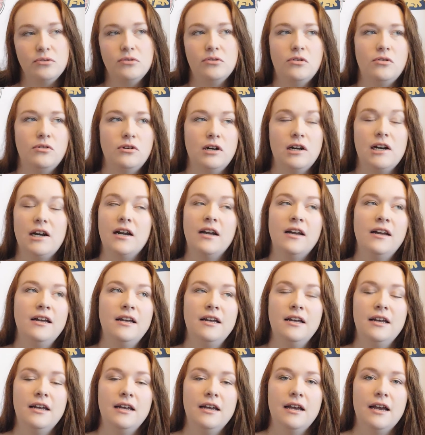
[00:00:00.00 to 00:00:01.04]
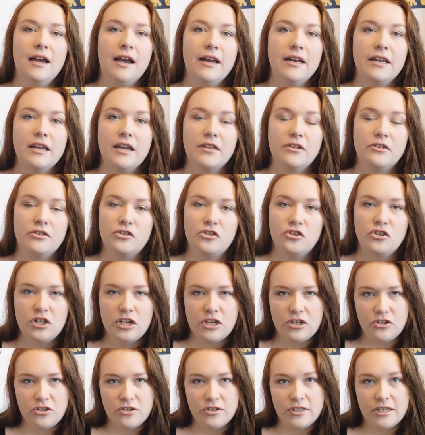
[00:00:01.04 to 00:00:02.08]
or any other
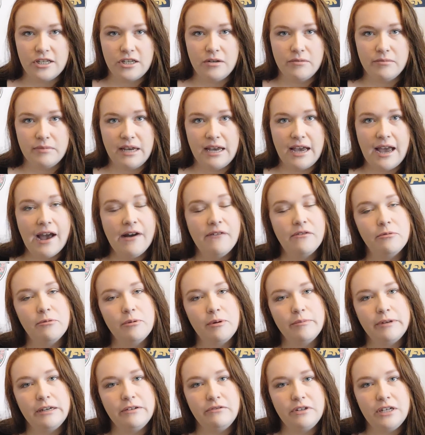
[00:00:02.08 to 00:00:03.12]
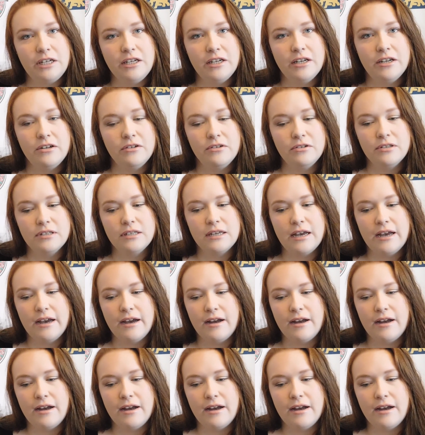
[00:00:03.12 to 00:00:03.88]
suggestions that you may have about my videos.